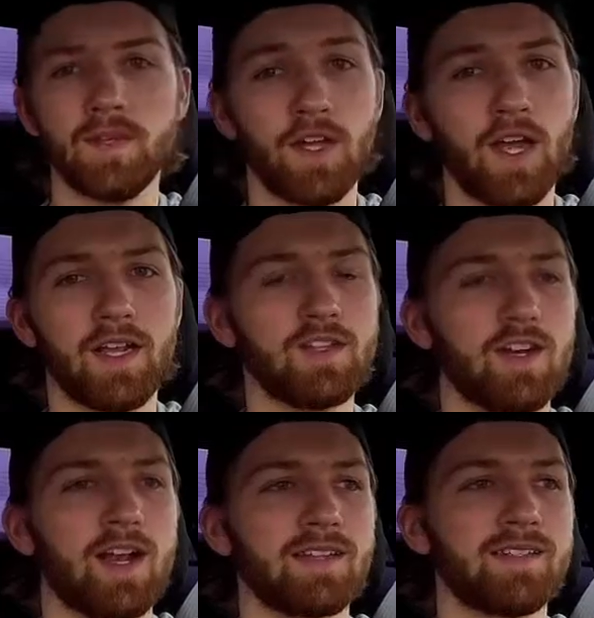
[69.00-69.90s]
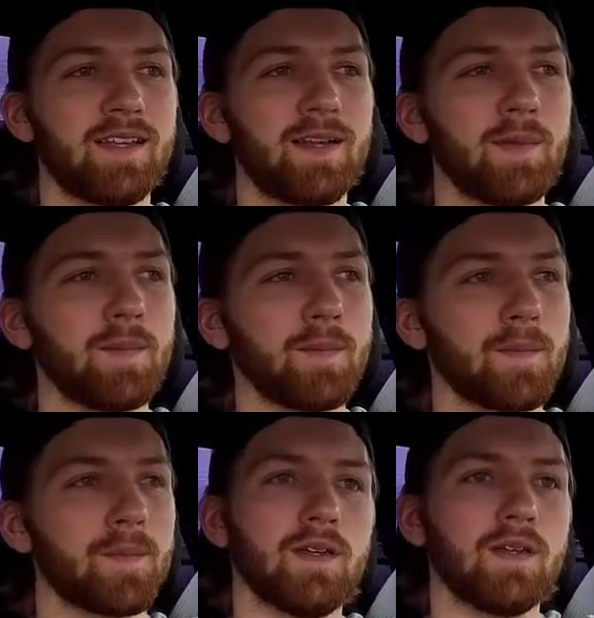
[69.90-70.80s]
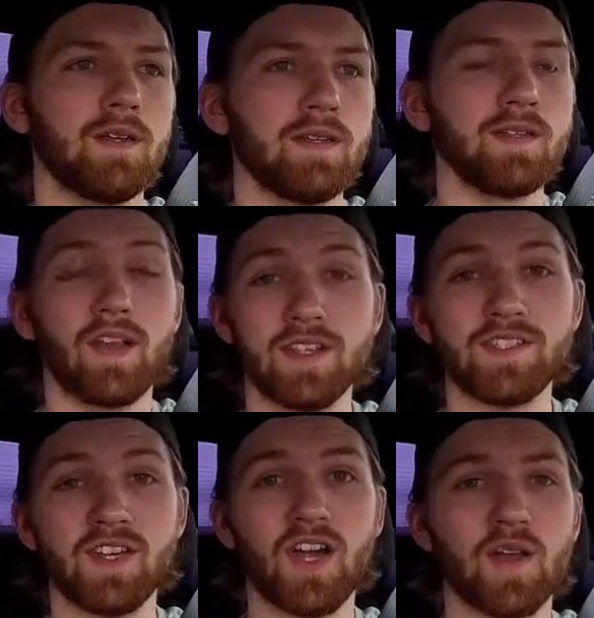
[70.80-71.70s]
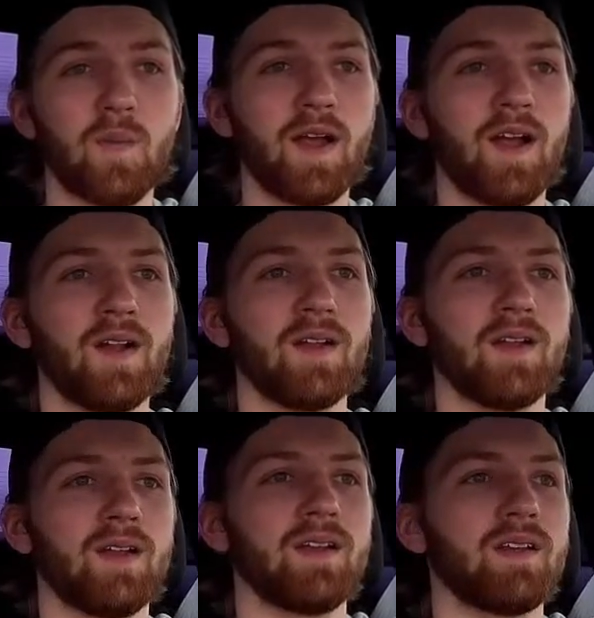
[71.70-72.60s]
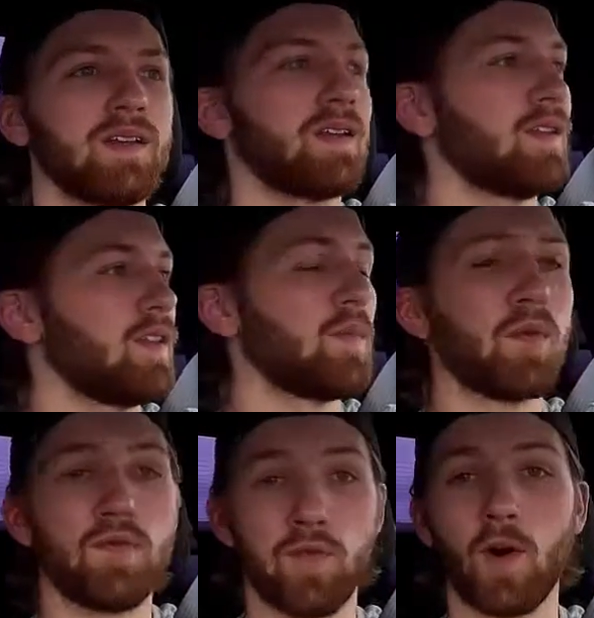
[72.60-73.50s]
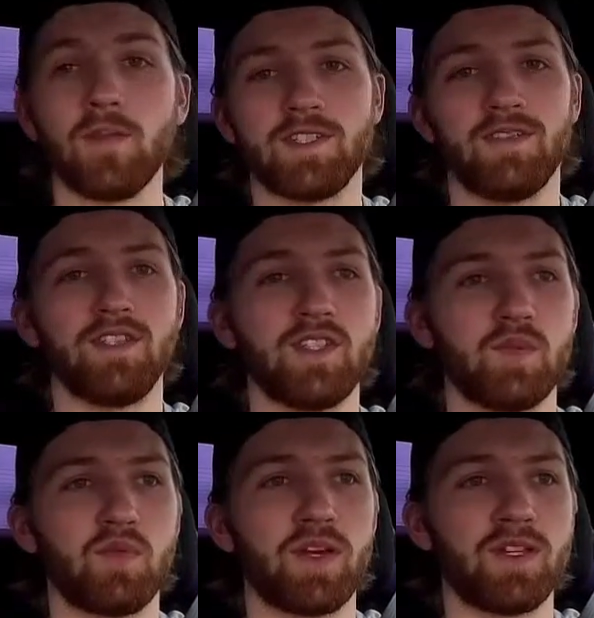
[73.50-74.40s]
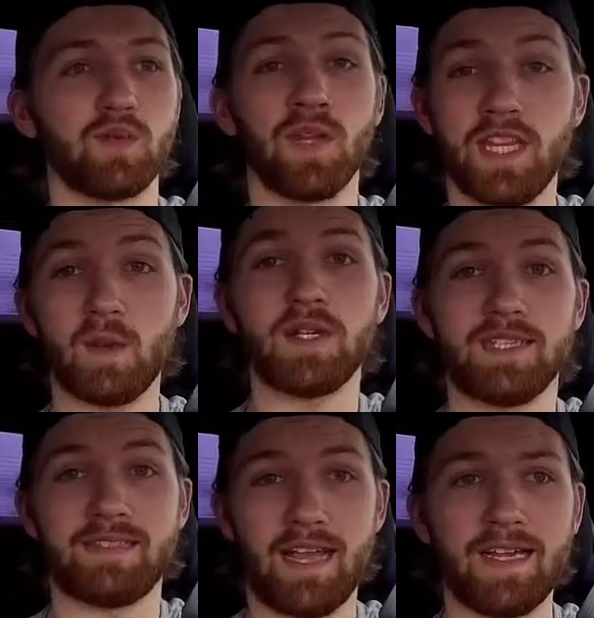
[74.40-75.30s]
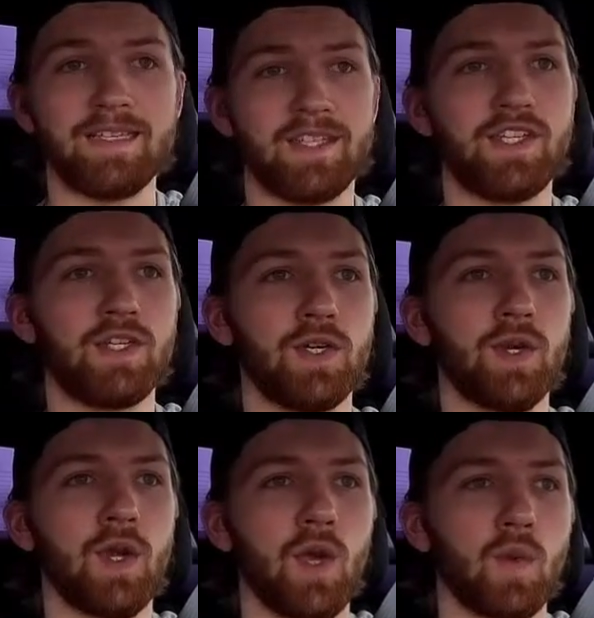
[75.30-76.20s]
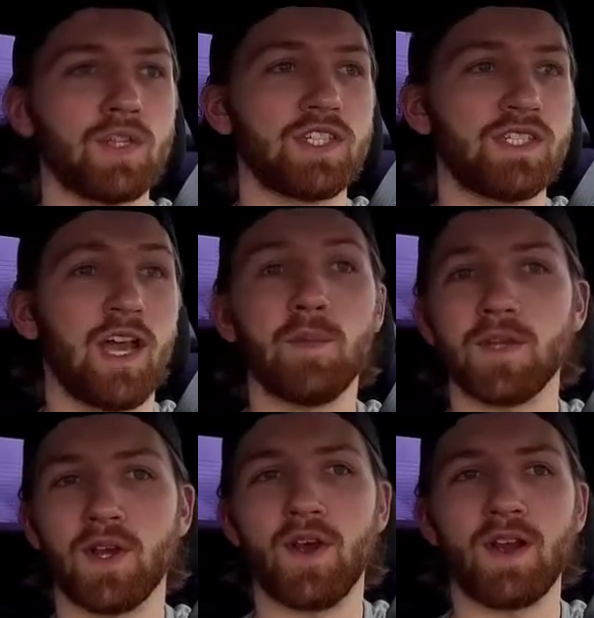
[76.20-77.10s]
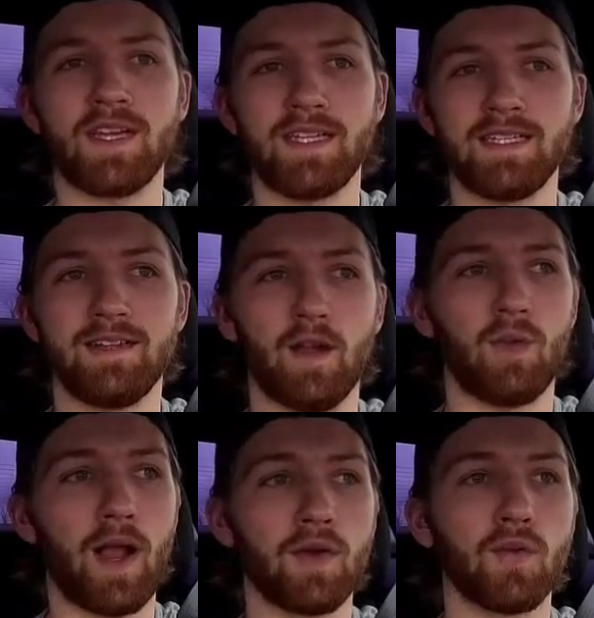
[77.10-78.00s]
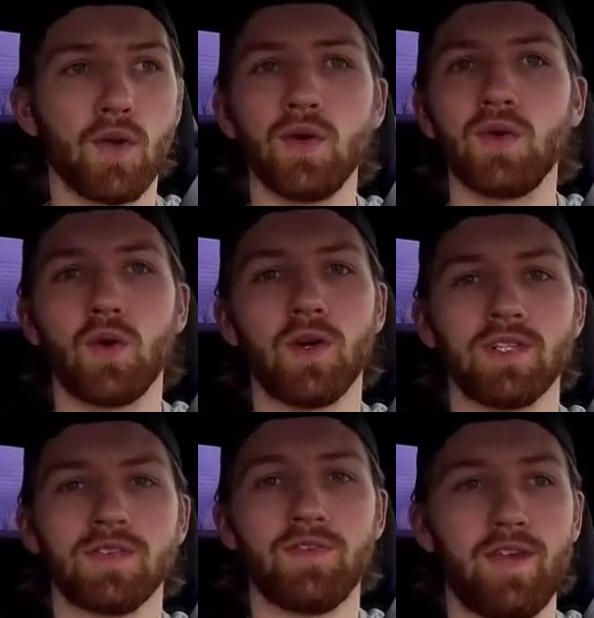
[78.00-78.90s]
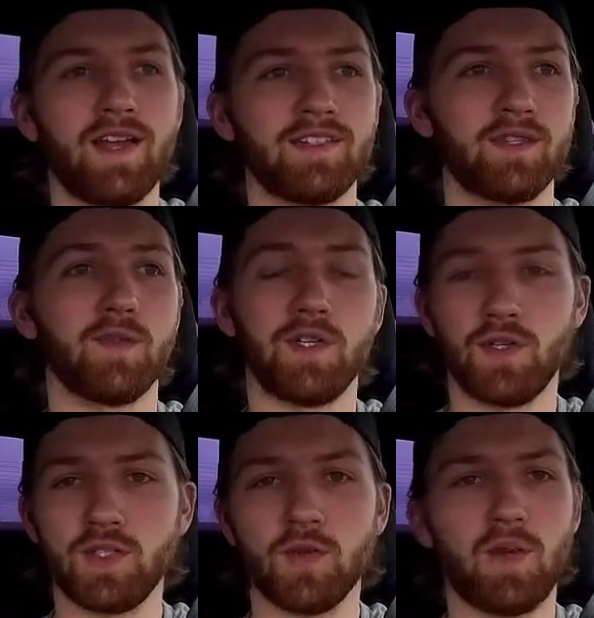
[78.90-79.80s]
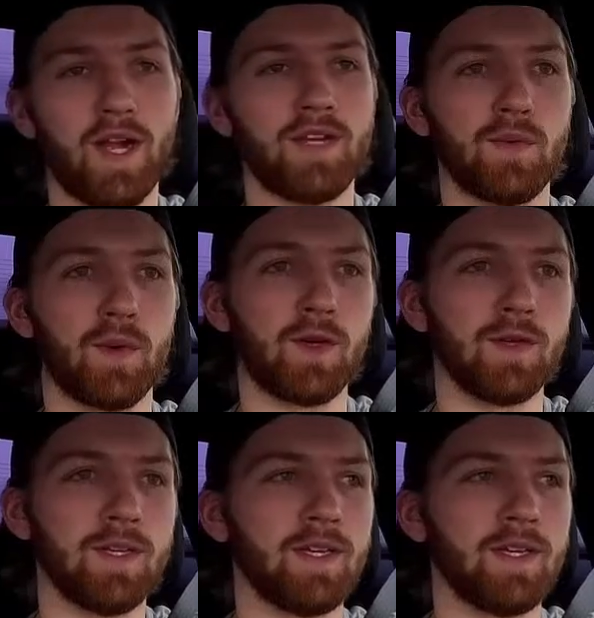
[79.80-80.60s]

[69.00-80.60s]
not a drag setup. Now let's talk about the performance of these springs, what they were designed to do, which is to help the car get around a road course faster, reduce the body roll,